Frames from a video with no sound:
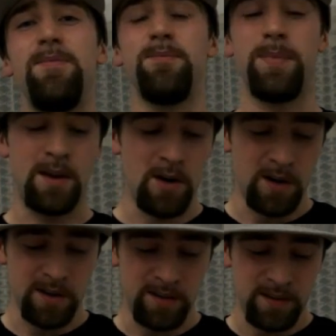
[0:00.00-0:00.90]

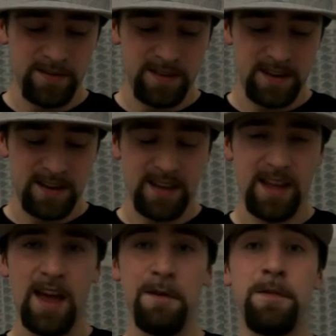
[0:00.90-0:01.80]
Because
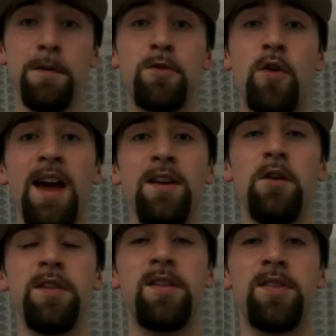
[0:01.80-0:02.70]
if you've tried all
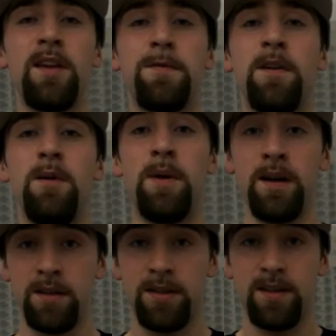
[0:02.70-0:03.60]
these things for a
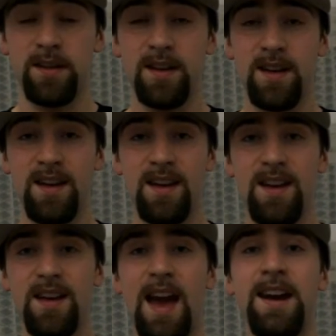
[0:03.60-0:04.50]
month
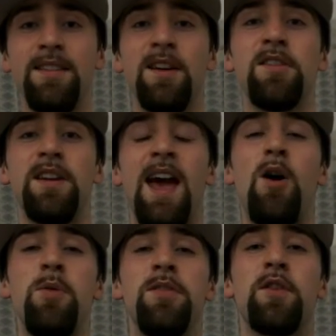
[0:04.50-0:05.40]
and it doesn't
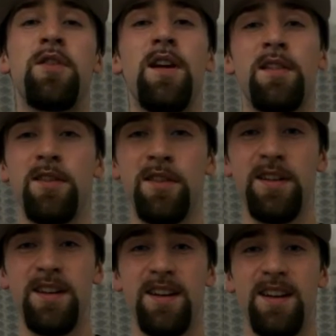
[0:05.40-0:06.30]
help with your stutter,
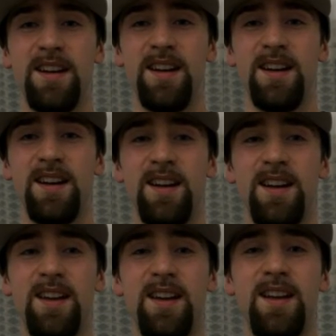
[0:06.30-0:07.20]

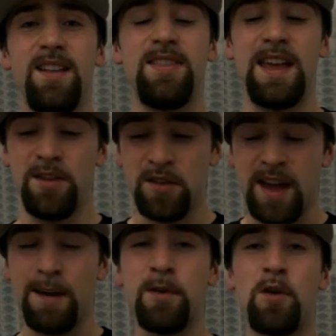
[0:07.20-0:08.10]
then you just
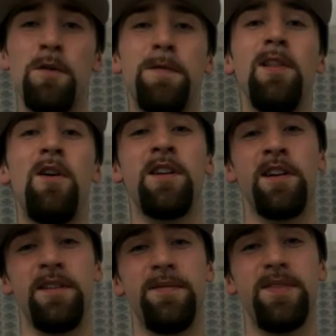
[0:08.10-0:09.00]
have to go for
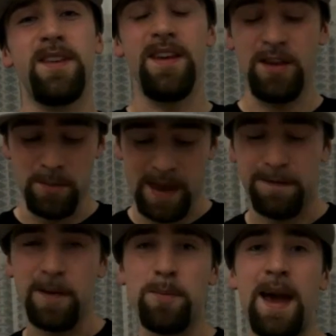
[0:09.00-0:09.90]
longer. You may
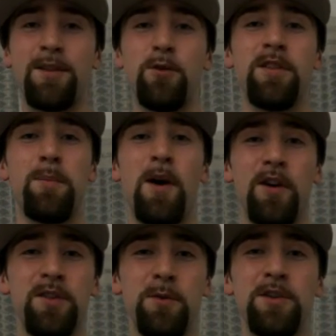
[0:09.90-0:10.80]
feel better as a
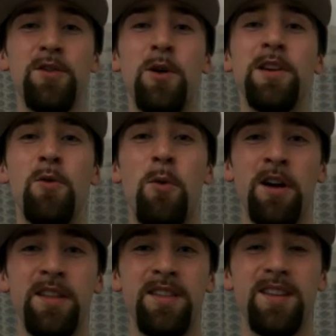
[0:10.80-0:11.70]
person, which is what you
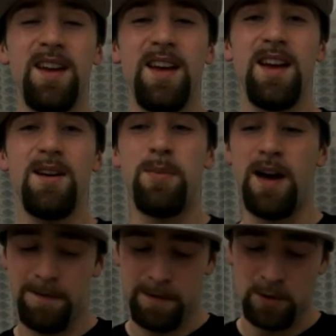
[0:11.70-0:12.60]
want, but
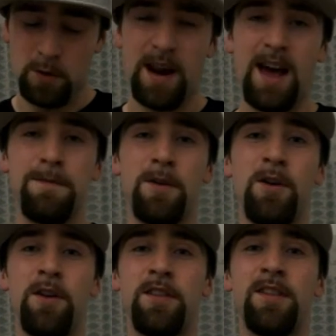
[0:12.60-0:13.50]
if you don't have
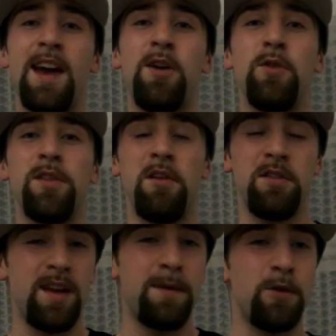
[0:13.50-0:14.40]
your desired
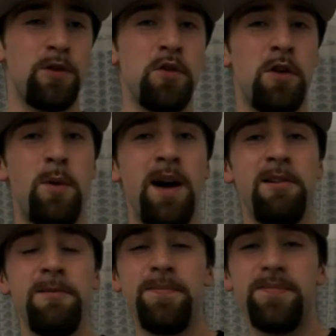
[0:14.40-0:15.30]
results after a short
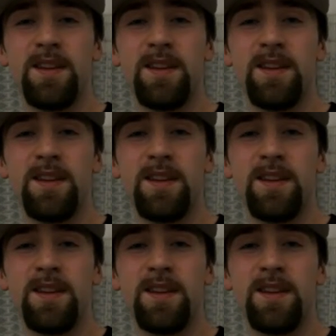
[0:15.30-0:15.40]
while,